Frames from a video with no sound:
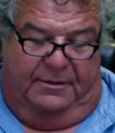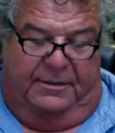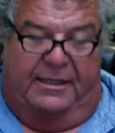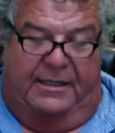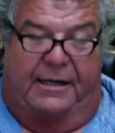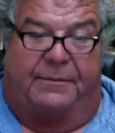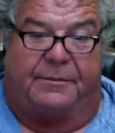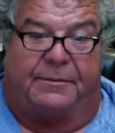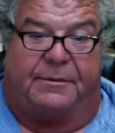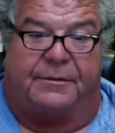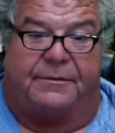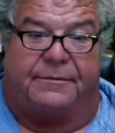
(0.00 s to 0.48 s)

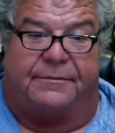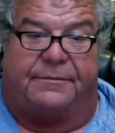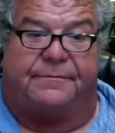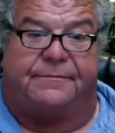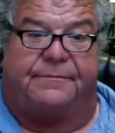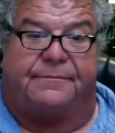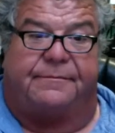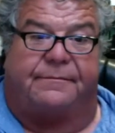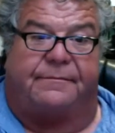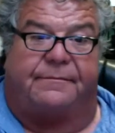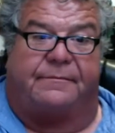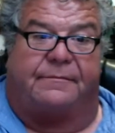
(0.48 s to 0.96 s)
Nyber.
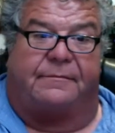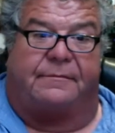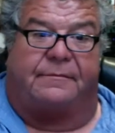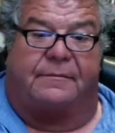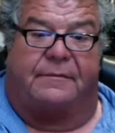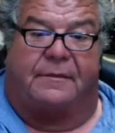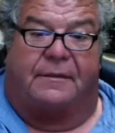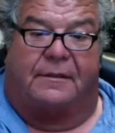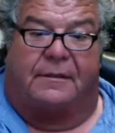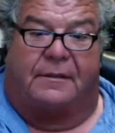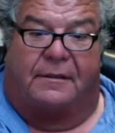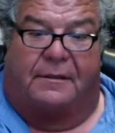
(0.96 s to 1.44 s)

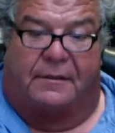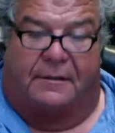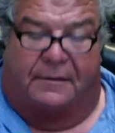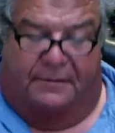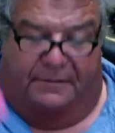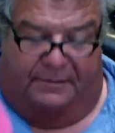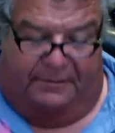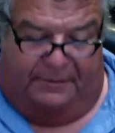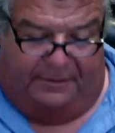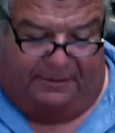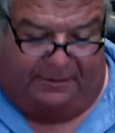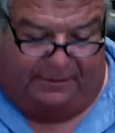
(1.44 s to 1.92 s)

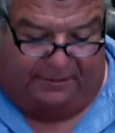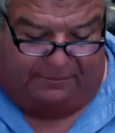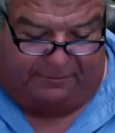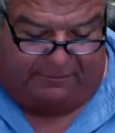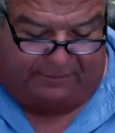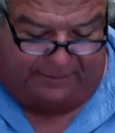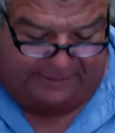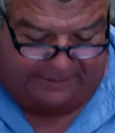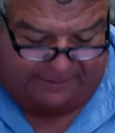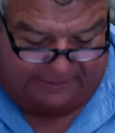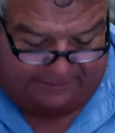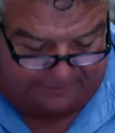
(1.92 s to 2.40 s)
You're the
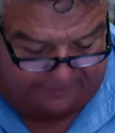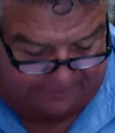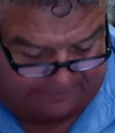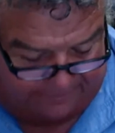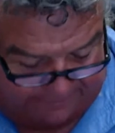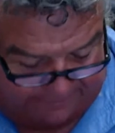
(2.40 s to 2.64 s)
winner.